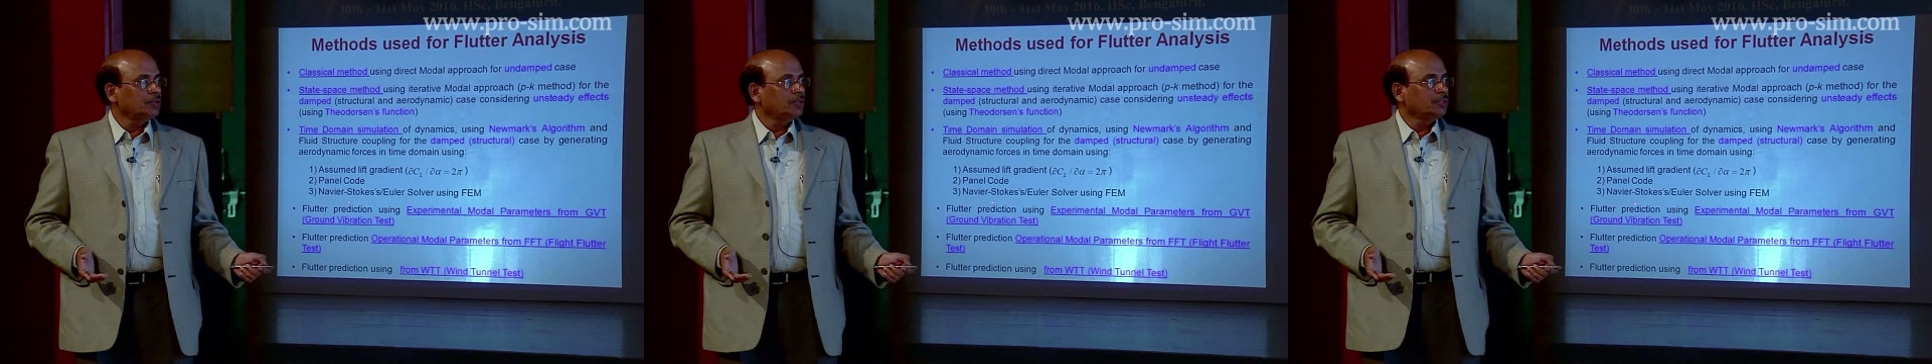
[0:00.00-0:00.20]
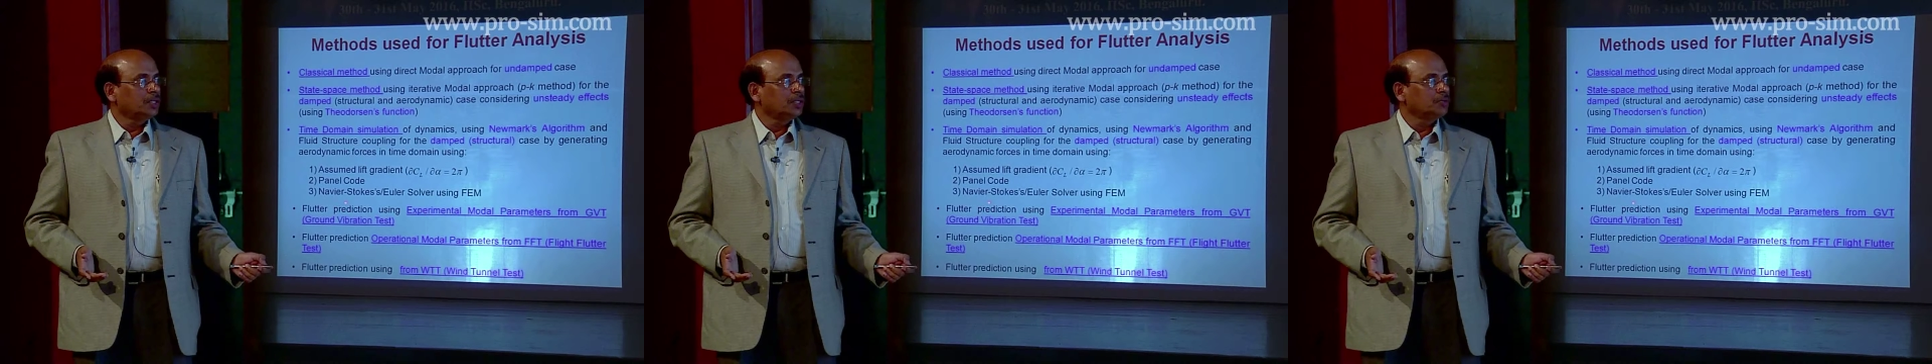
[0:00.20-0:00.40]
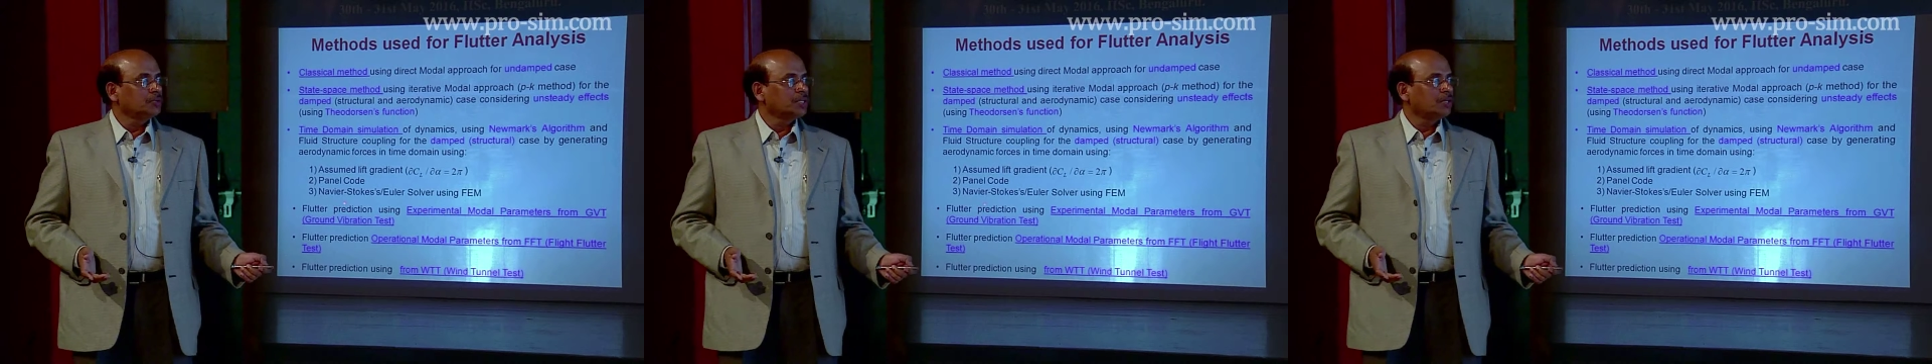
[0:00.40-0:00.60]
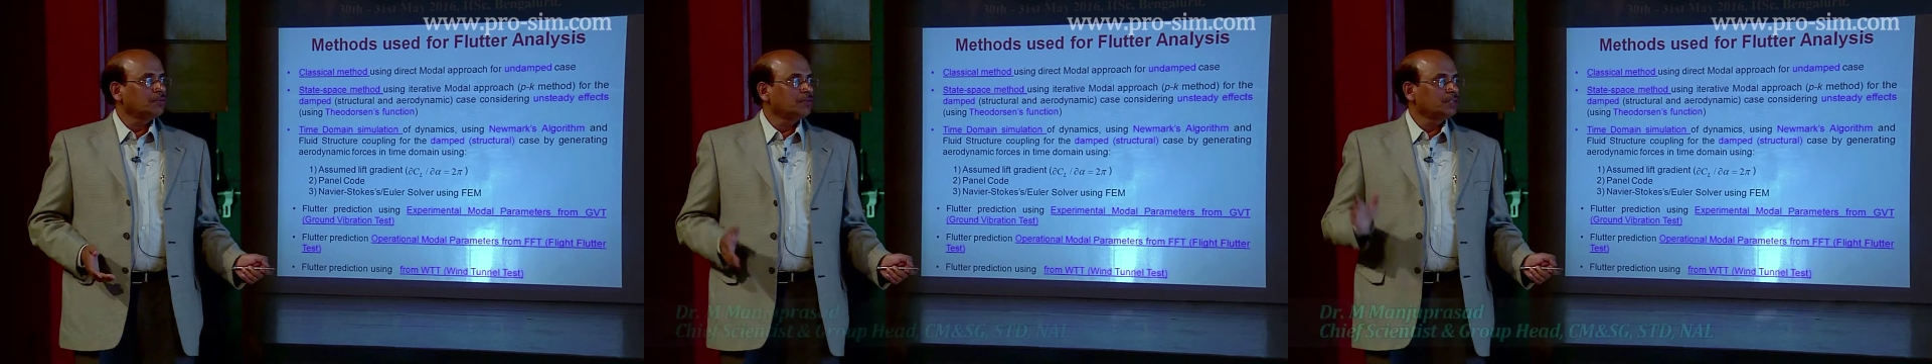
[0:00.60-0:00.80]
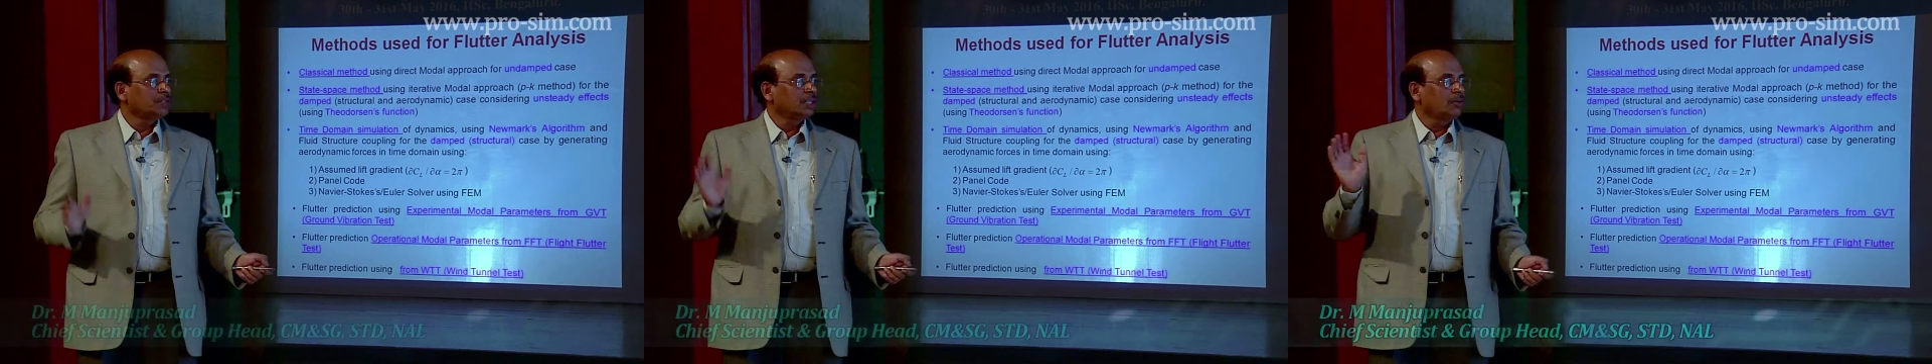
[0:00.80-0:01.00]
the use
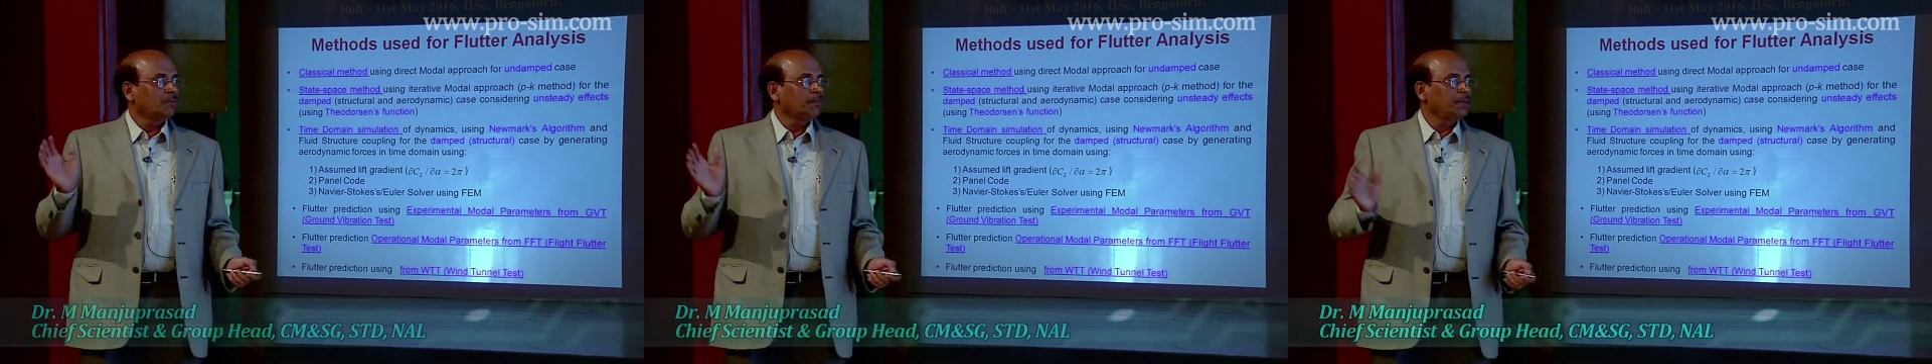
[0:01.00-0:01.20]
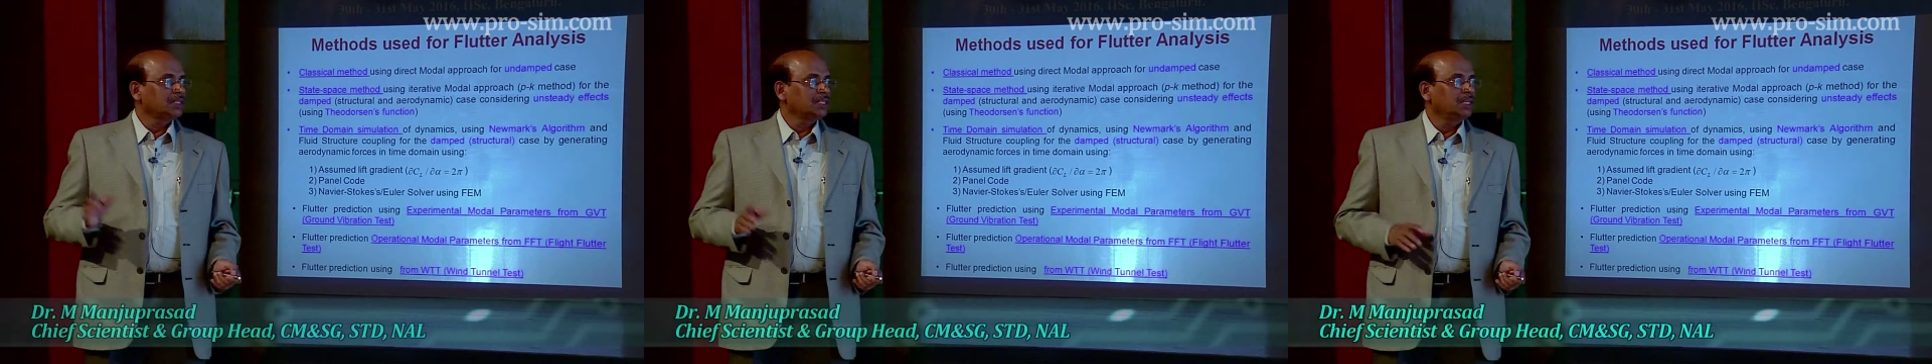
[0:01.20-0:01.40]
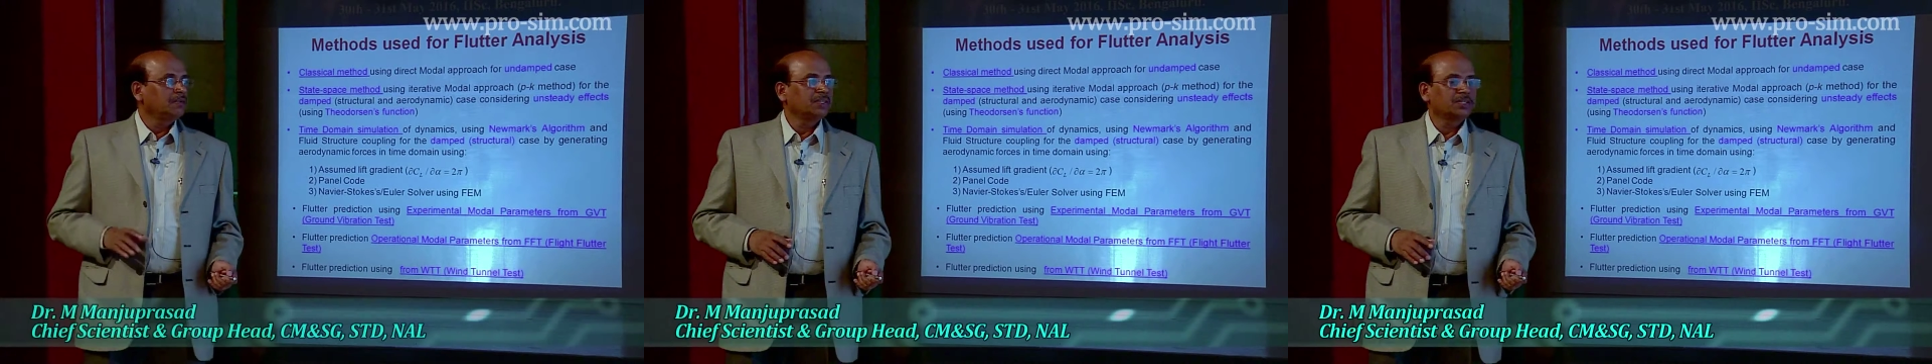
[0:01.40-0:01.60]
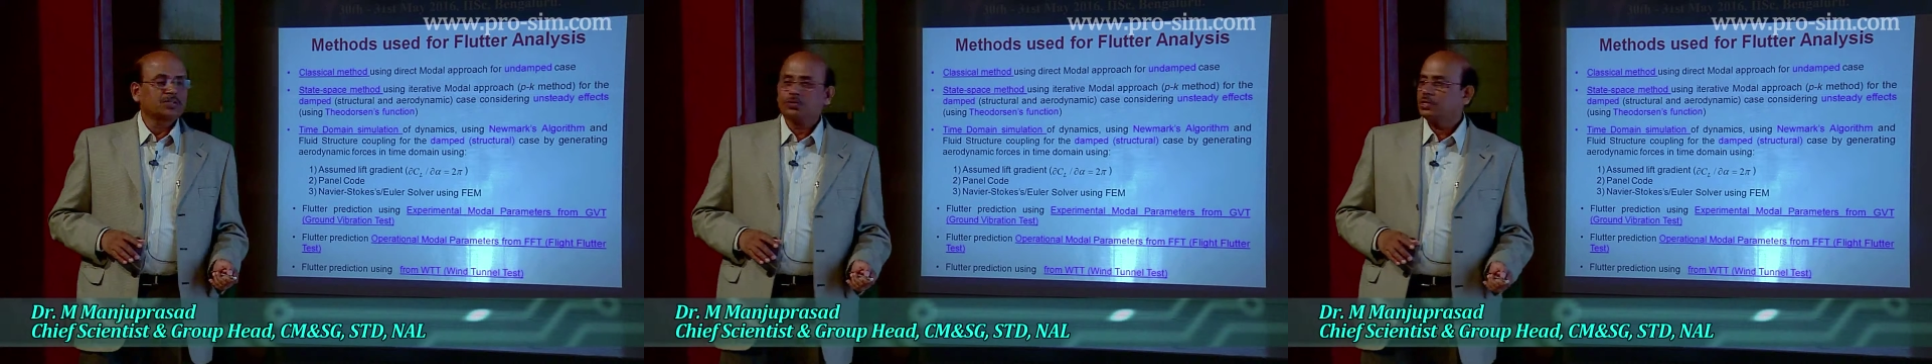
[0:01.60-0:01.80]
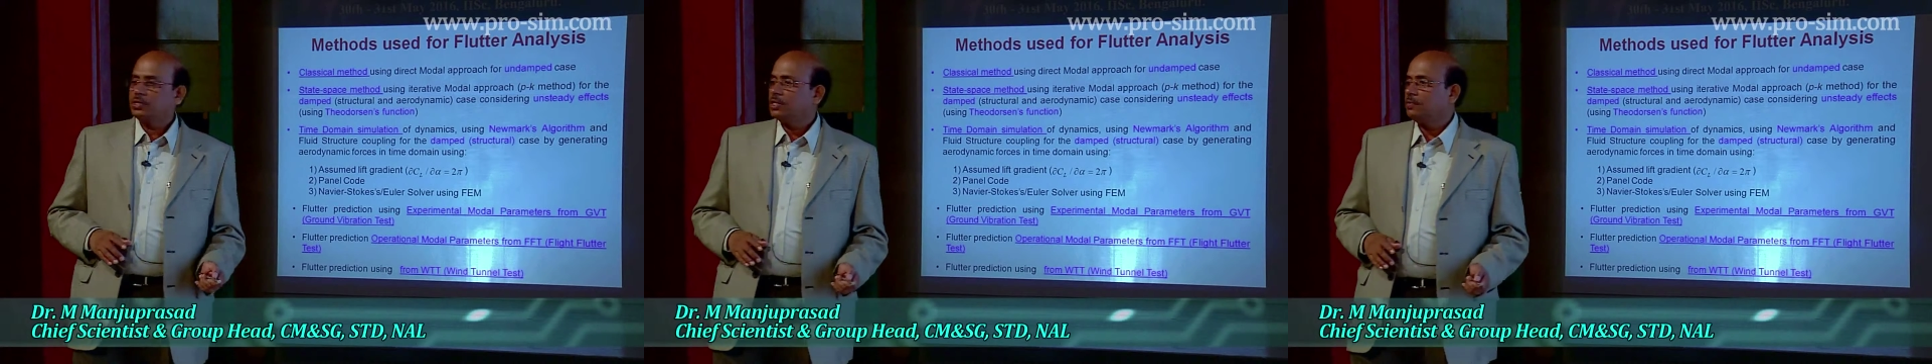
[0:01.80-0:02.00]
of the complex
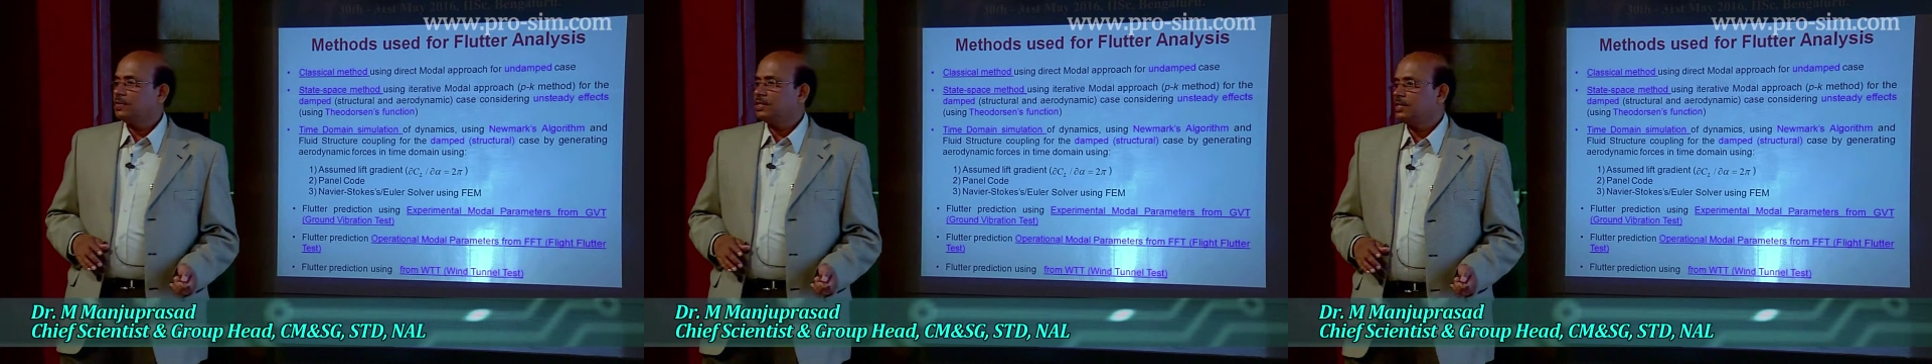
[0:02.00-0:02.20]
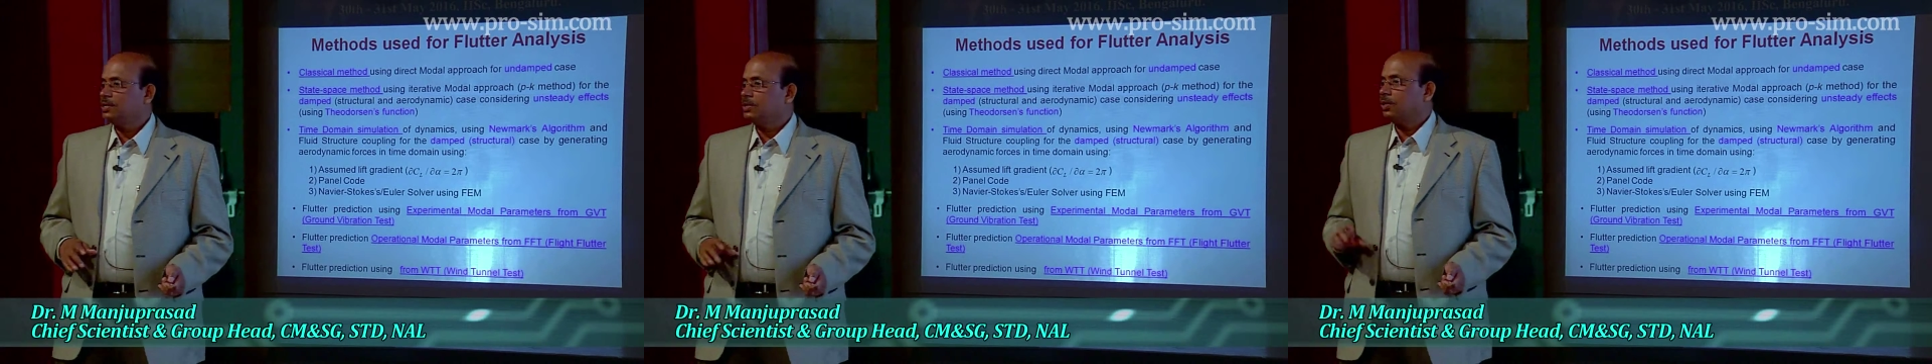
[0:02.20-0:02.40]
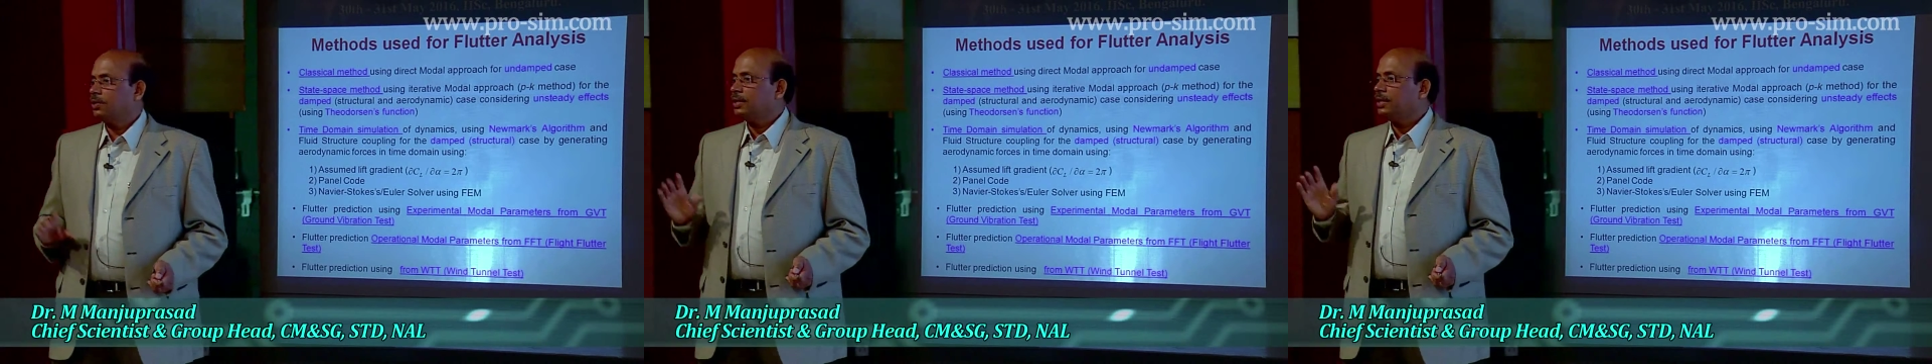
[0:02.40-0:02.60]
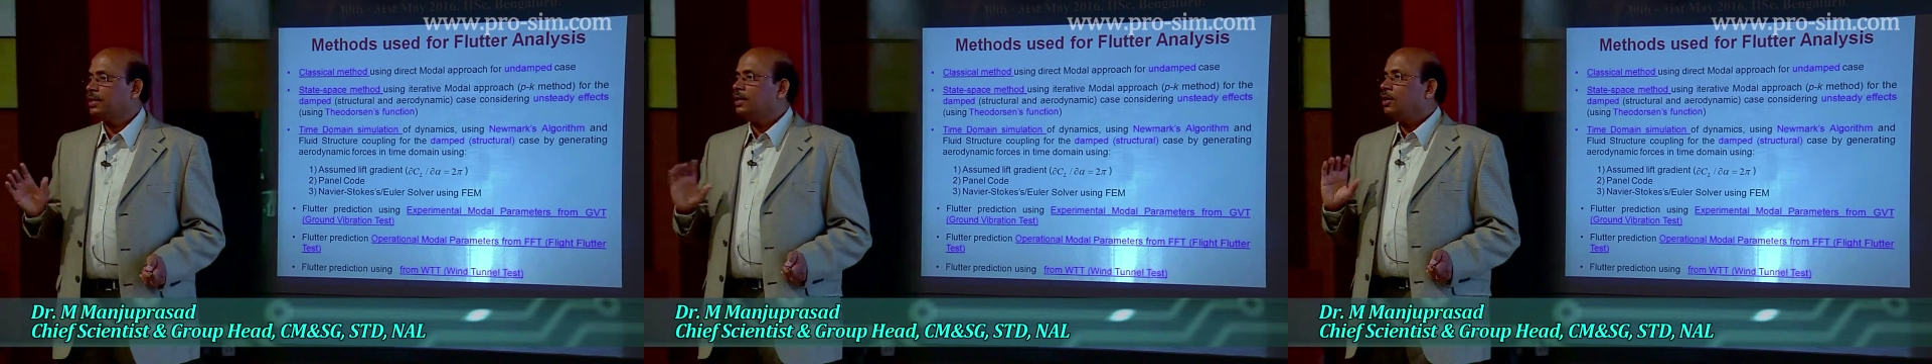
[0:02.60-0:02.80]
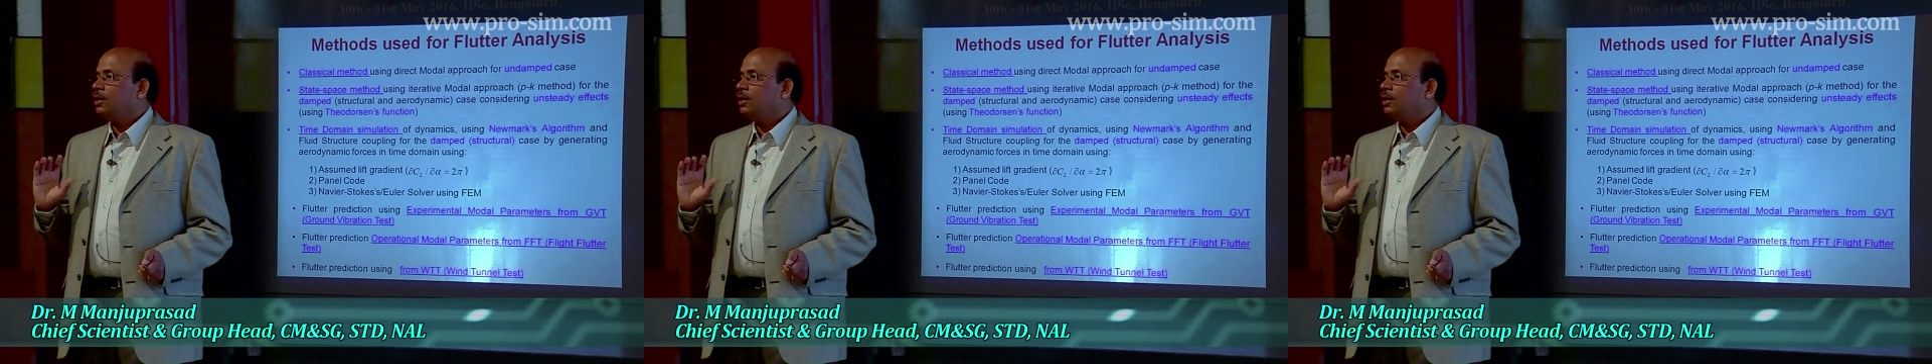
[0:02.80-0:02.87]
Navier-Stokes equations or the